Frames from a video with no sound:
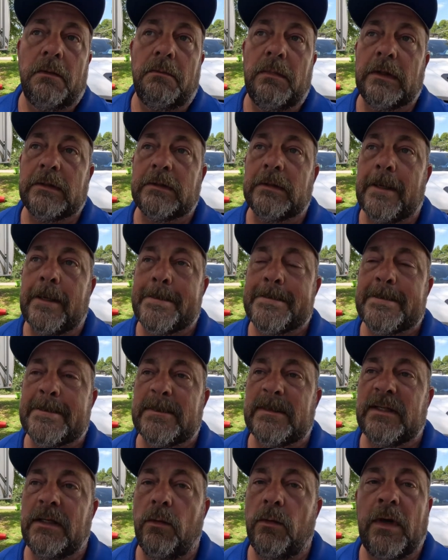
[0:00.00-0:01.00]
But
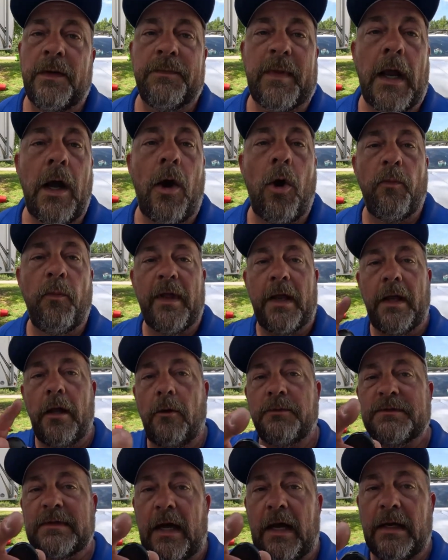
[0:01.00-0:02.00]
anyway, I hope that
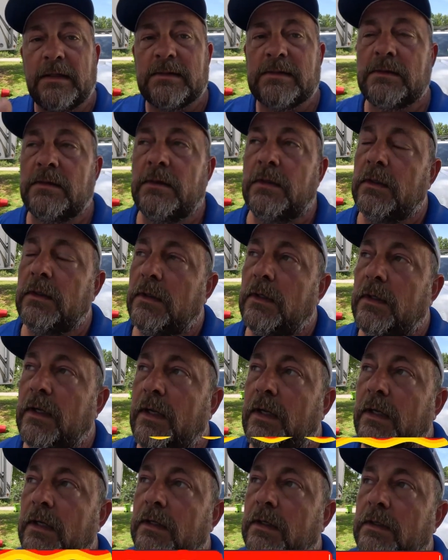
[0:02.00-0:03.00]
helps, guys.
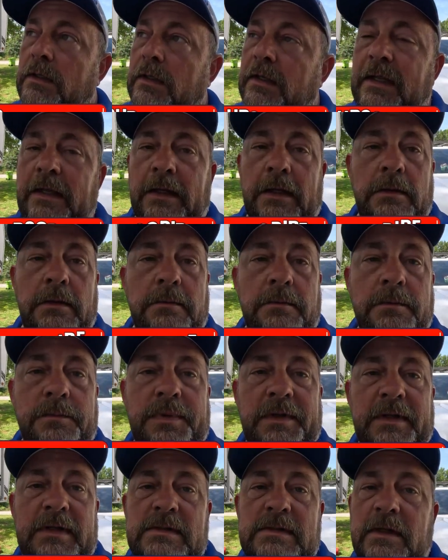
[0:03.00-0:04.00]
And again,
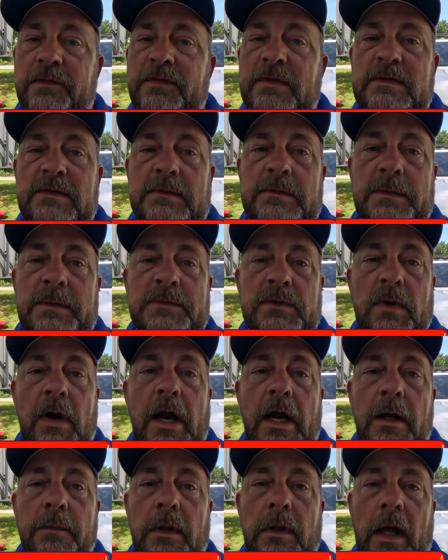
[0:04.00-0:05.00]
please leave us a
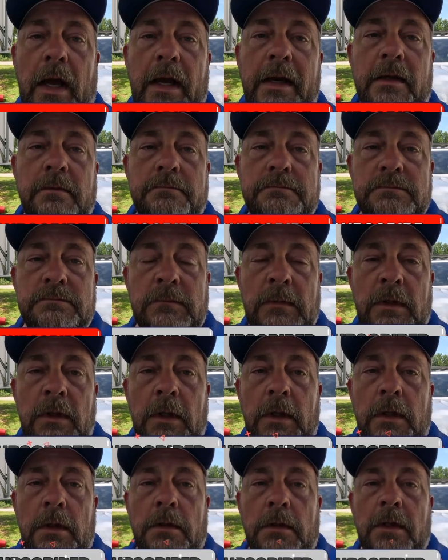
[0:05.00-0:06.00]
subscribe, a like,
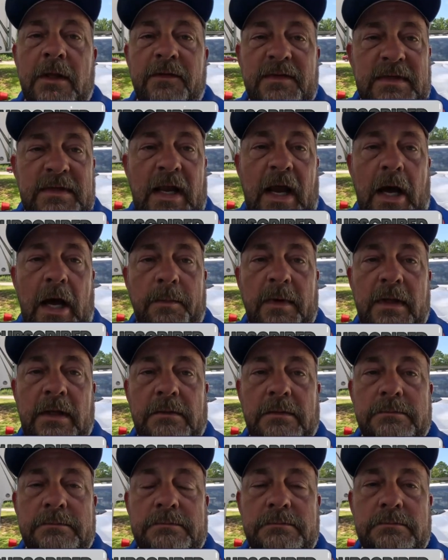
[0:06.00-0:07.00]
leave us a
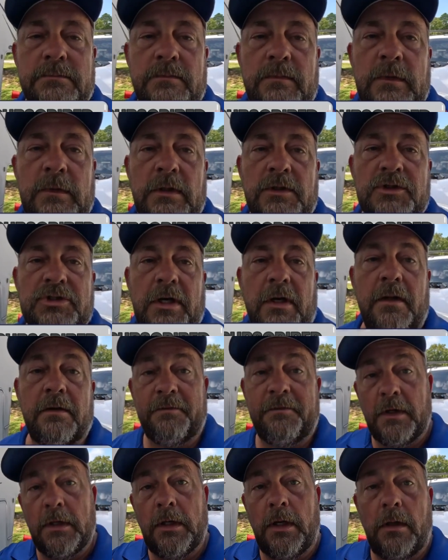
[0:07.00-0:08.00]
comment, share the
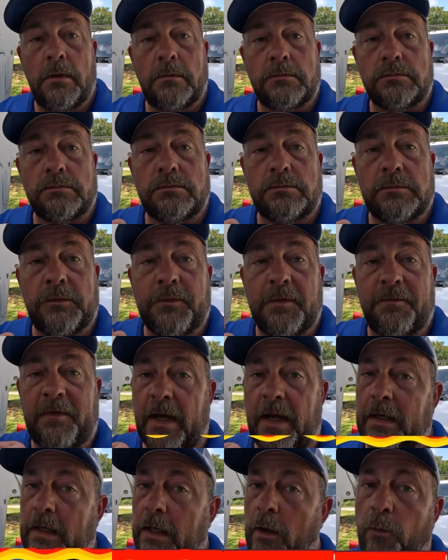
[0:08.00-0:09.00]
video if you
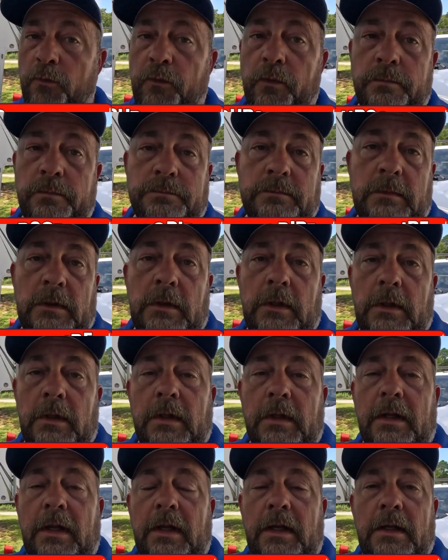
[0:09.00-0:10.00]
find it helpful,
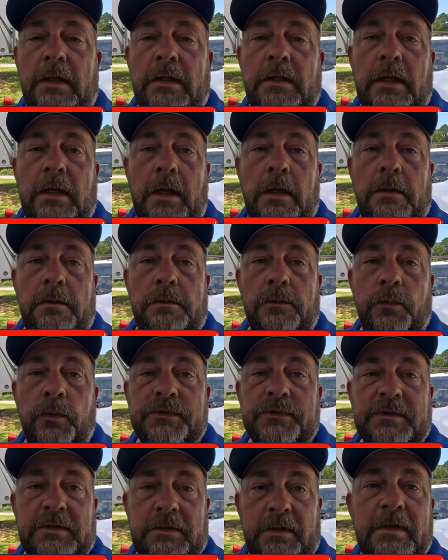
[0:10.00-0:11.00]
and
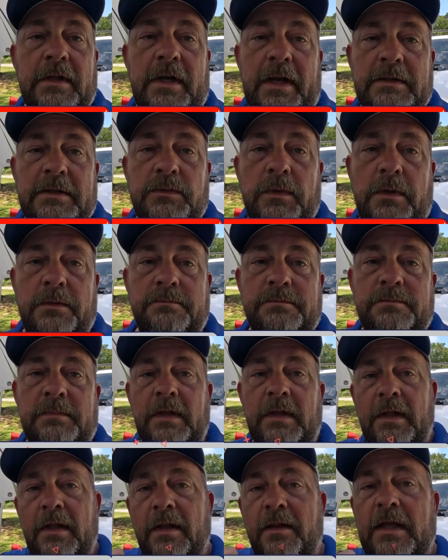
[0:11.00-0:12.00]
we'll see you in the next one.
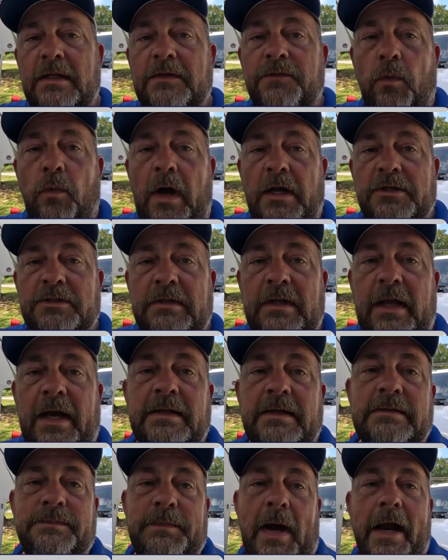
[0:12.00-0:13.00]
Thanks for watching,
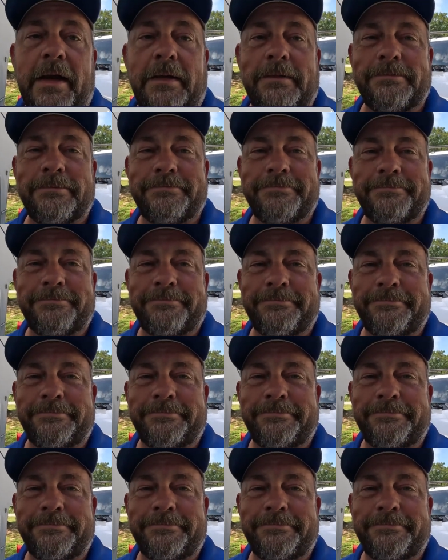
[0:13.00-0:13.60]
guys. Bye.